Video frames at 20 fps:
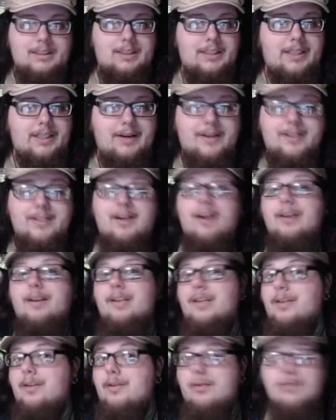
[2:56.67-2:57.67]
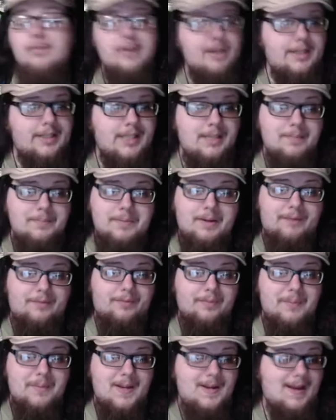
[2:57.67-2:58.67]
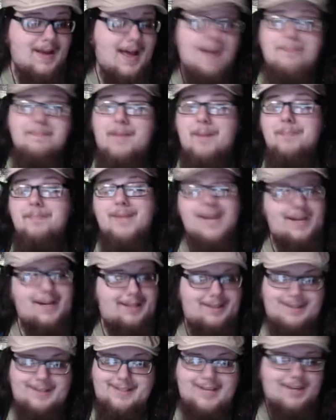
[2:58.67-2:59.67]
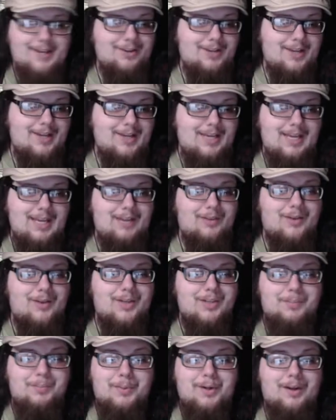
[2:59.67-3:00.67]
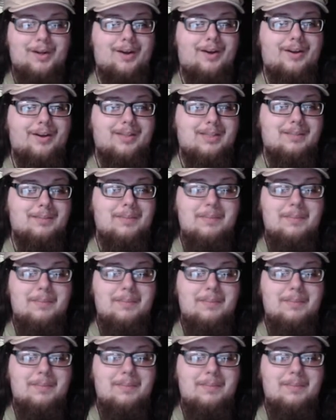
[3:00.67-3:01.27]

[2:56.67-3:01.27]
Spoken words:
it's on you really. But for me, I'm getting this. I think he looks pretty awesome and